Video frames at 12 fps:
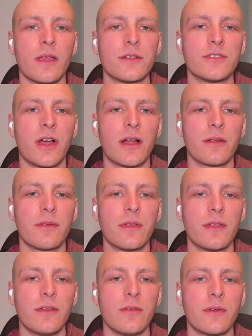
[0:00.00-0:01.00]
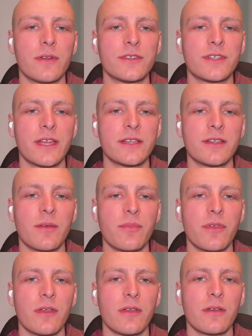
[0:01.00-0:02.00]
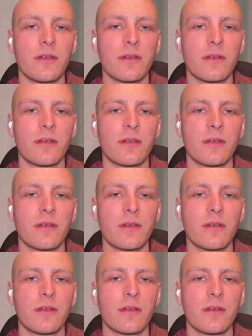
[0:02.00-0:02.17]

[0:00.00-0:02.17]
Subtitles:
Jonathan, you want to say something?